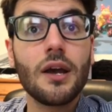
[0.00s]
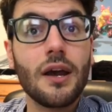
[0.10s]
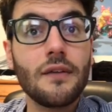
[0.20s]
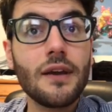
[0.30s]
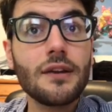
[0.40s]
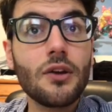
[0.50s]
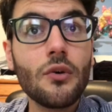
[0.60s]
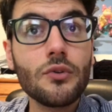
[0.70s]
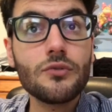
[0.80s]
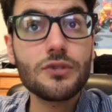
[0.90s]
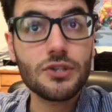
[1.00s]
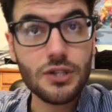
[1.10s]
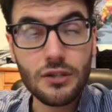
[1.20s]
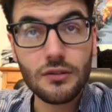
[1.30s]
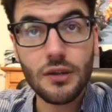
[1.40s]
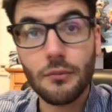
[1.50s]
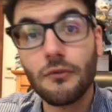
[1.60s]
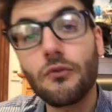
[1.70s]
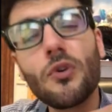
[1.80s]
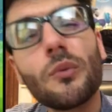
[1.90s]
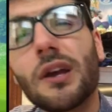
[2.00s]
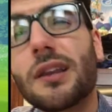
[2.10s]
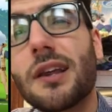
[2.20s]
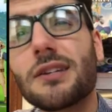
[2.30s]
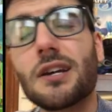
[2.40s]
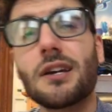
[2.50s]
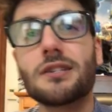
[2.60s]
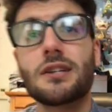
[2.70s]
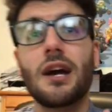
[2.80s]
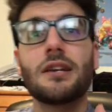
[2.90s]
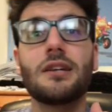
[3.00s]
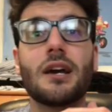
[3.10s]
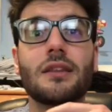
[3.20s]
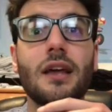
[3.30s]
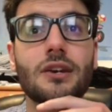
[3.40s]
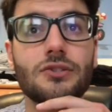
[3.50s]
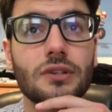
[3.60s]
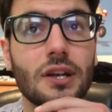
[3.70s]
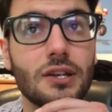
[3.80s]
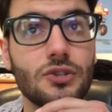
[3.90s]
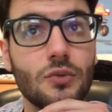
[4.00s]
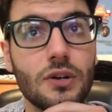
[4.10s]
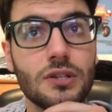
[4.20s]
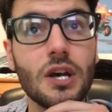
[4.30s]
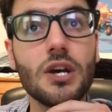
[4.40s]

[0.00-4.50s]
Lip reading: And they don't use a shield. And before we get that second sky attack, they actually get to us.